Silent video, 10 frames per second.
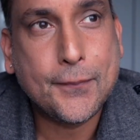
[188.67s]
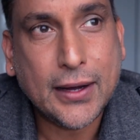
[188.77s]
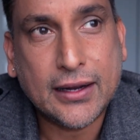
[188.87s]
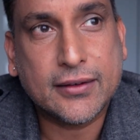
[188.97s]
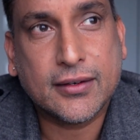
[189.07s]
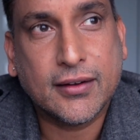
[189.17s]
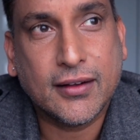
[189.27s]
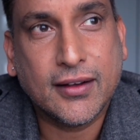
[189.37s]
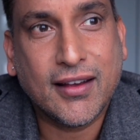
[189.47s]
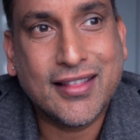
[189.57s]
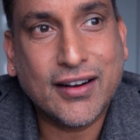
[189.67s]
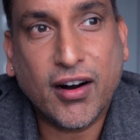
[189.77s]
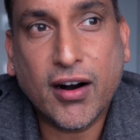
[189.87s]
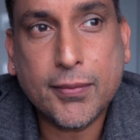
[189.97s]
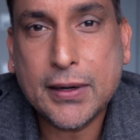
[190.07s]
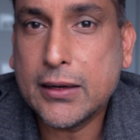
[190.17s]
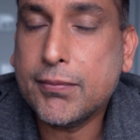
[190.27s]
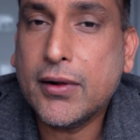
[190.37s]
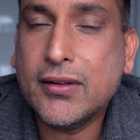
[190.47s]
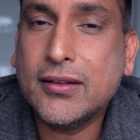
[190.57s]
But there are
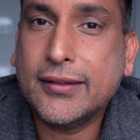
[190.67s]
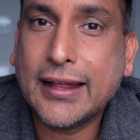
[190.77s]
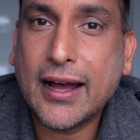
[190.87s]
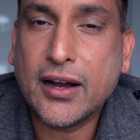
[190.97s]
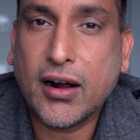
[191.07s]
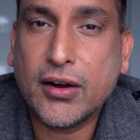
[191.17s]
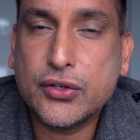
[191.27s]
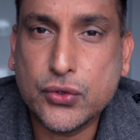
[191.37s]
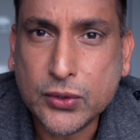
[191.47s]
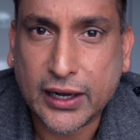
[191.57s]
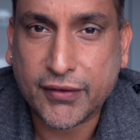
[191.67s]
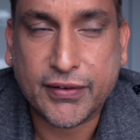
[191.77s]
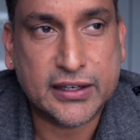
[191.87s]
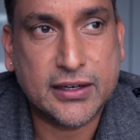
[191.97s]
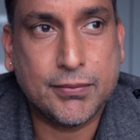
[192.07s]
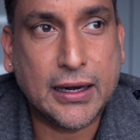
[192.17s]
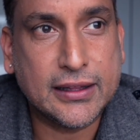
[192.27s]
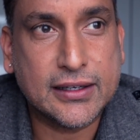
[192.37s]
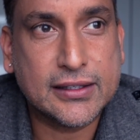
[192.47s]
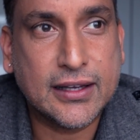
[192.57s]
people that do get affected by
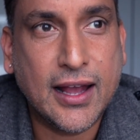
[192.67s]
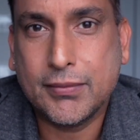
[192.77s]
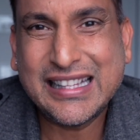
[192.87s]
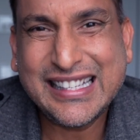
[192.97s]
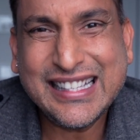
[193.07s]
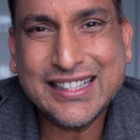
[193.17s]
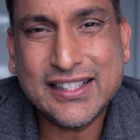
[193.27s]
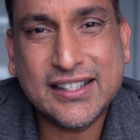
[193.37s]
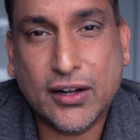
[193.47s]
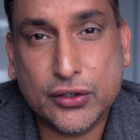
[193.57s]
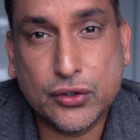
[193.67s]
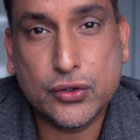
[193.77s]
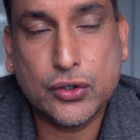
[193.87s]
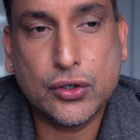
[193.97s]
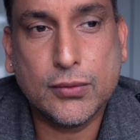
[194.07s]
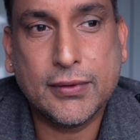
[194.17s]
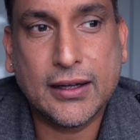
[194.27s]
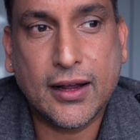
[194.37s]
this. But seeing this on YouTube